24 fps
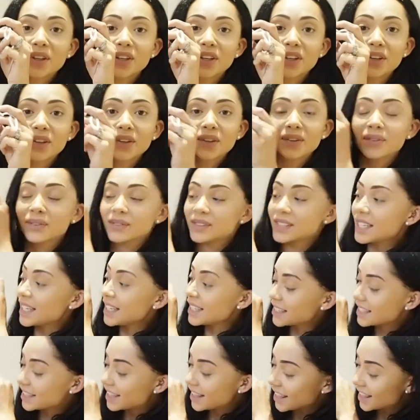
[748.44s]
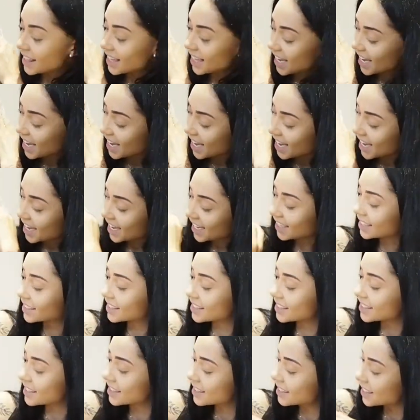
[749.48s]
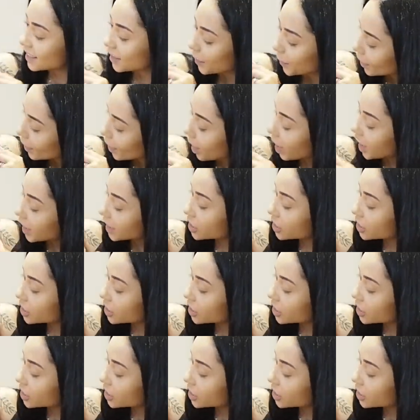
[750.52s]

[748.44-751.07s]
cute is this? I